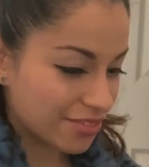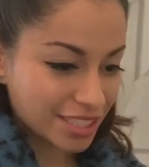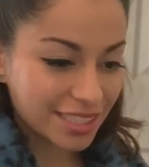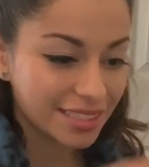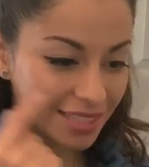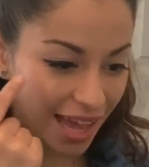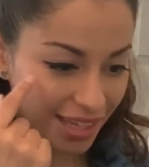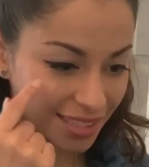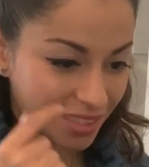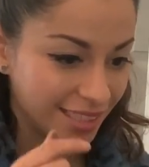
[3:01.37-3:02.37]
was the
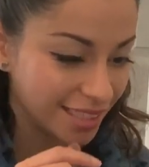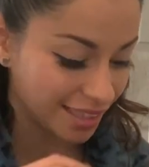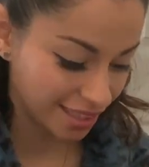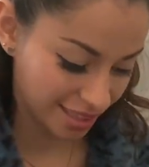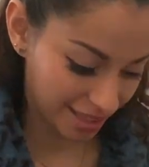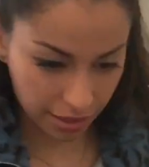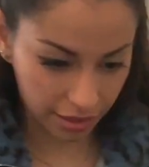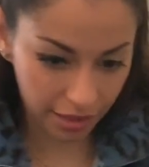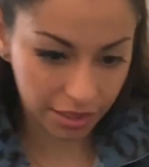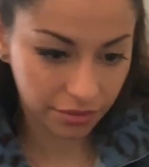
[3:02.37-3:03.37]
Sassy.
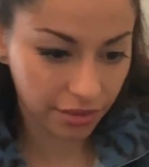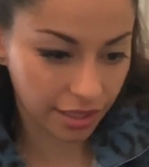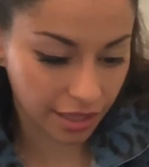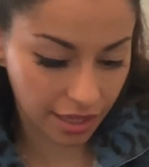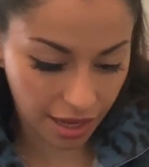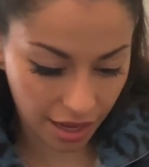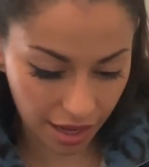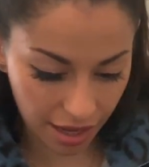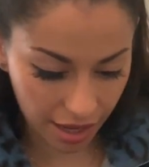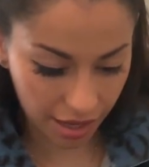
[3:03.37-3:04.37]
This one
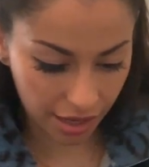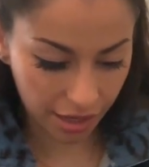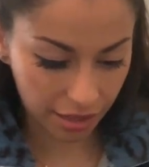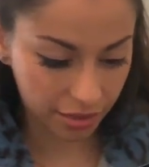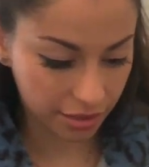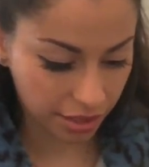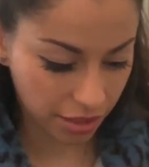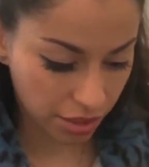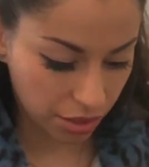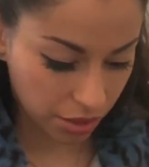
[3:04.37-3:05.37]
has
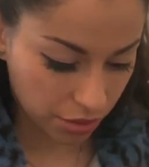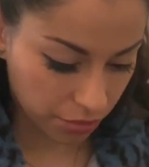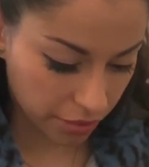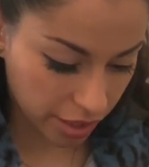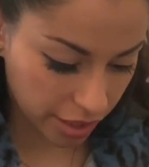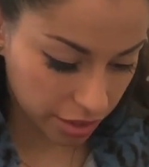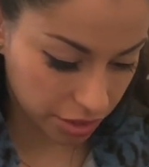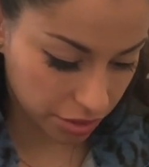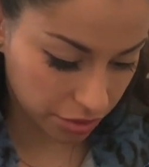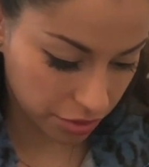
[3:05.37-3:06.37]
1,
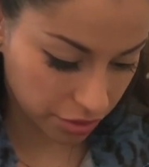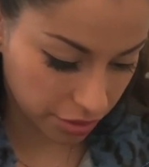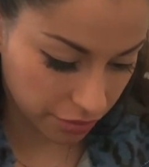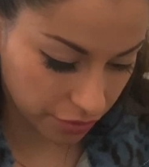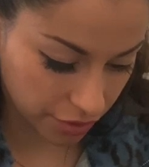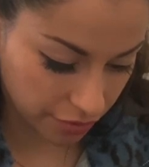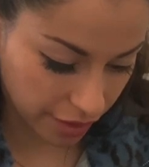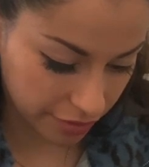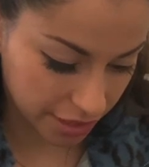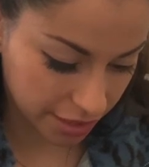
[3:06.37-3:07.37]
2, 3, 4,
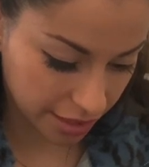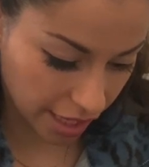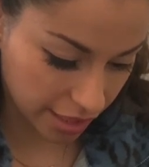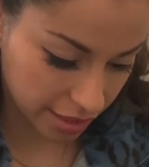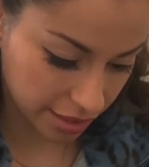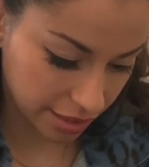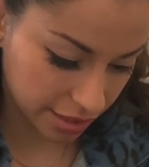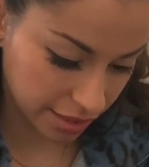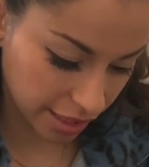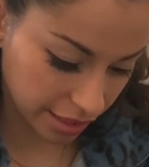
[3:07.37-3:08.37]
5,
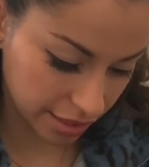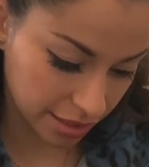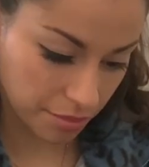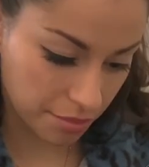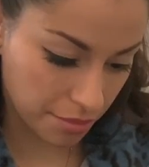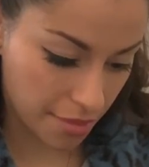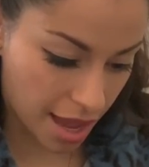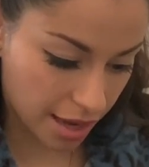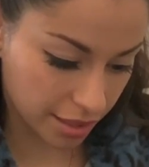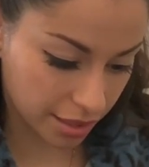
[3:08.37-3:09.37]
6
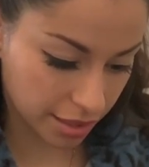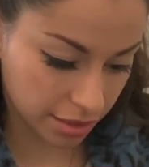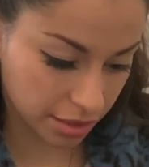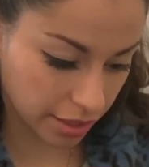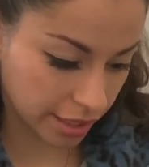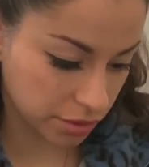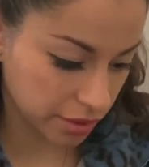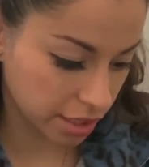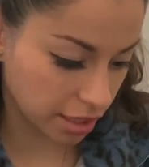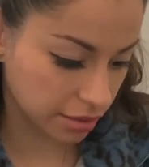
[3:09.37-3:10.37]
magnets. So I guess we
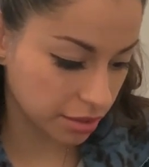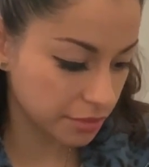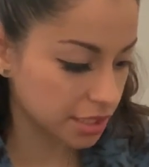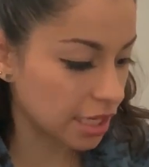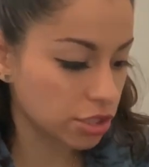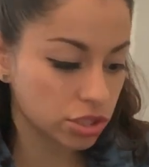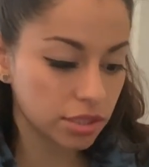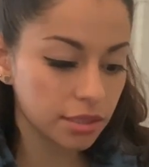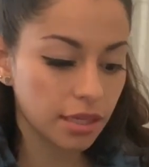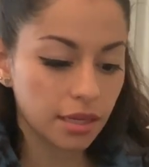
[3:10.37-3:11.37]
could cut them.
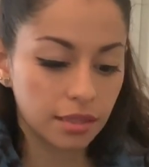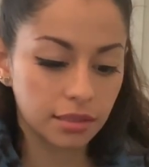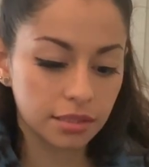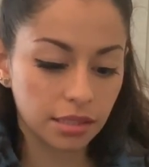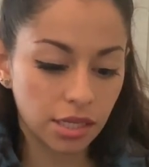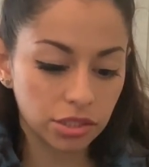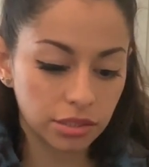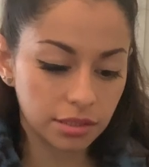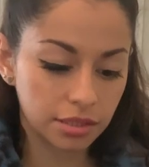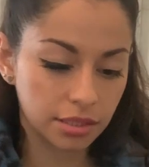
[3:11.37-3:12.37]
This lash
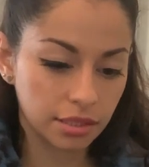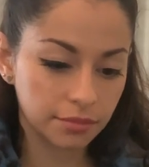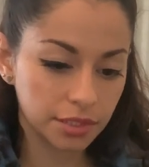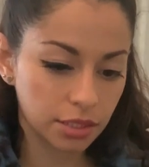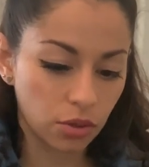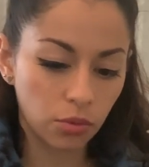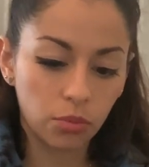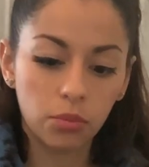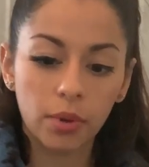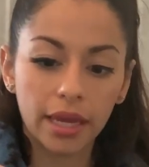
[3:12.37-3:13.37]
seems
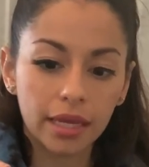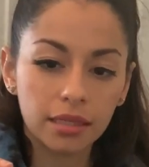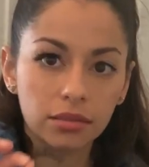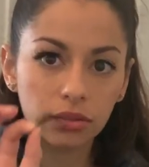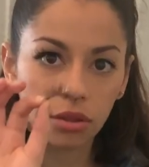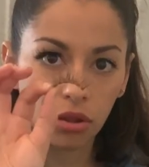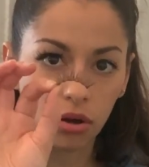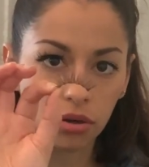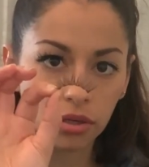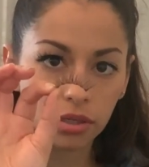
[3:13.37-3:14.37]
way
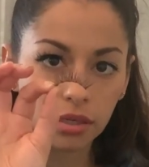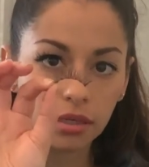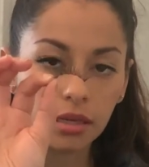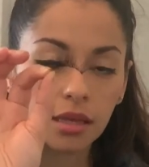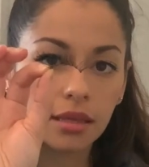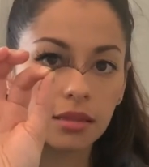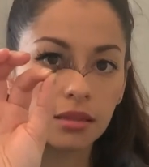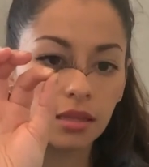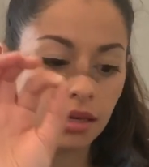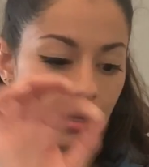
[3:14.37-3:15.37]
longer
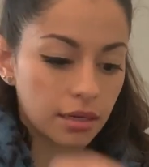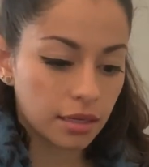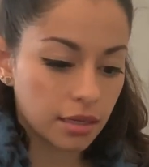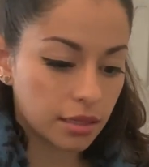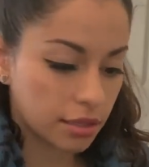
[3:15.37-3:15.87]
than